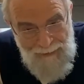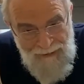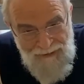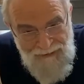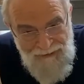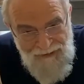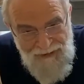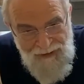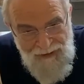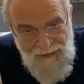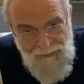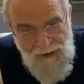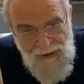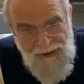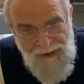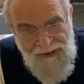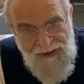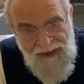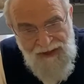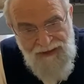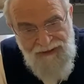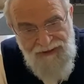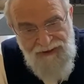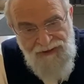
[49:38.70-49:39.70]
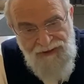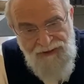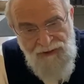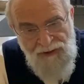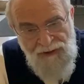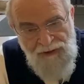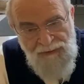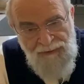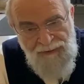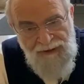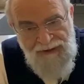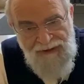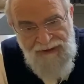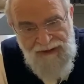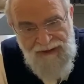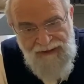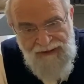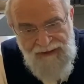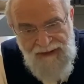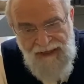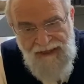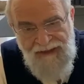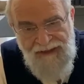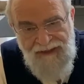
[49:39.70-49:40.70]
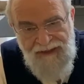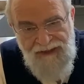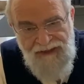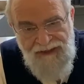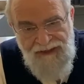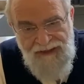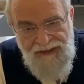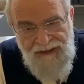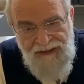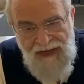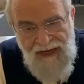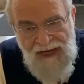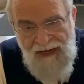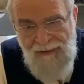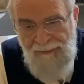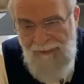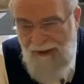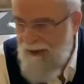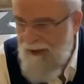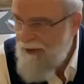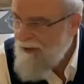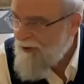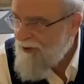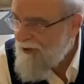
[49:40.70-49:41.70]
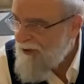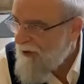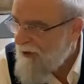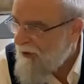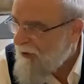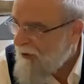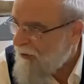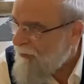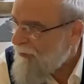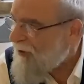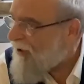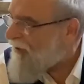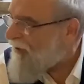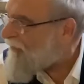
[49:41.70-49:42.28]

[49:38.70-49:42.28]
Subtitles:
So the Gemara tells the story that Titus came into the Holy